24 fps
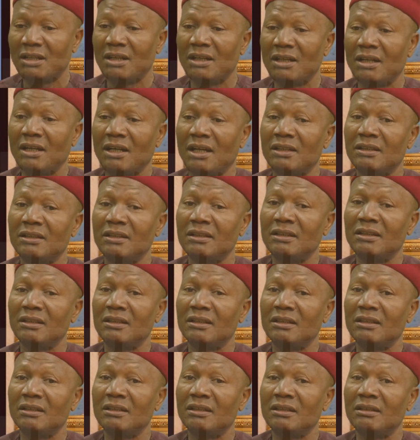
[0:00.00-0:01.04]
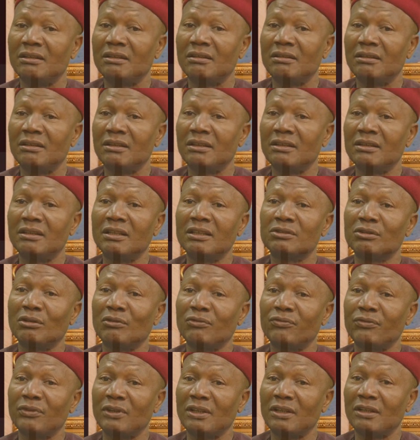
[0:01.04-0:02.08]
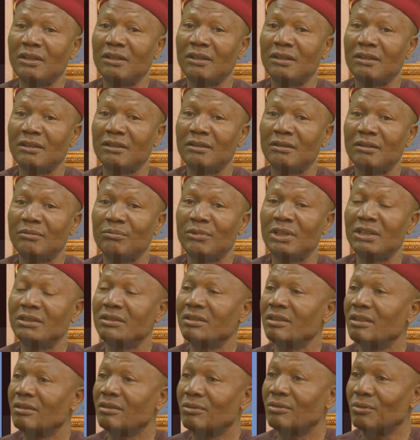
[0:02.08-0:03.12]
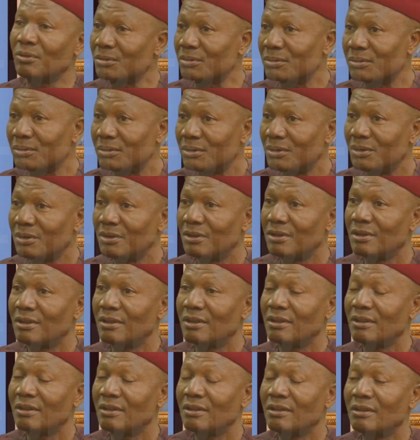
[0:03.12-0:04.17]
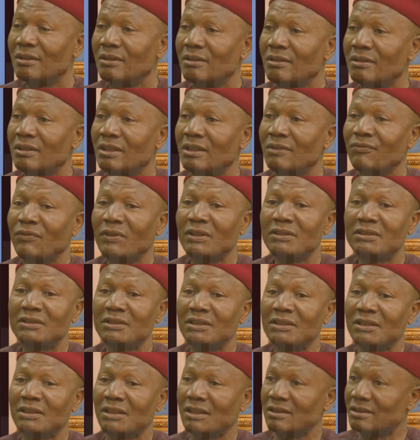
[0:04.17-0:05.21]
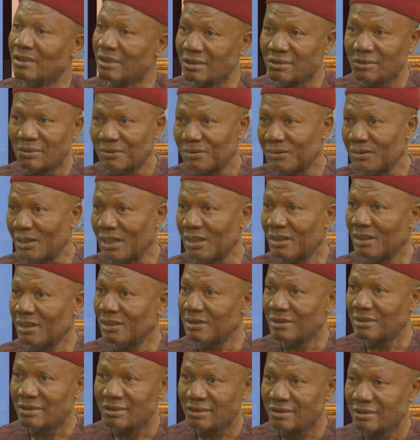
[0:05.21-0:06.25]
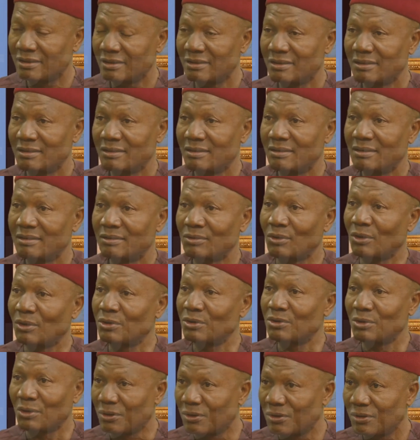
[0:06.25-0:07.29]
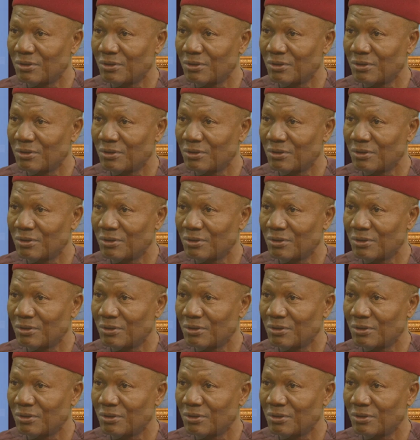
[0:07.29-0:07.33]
And in case of military rule, they face incarceration, arrests, torture,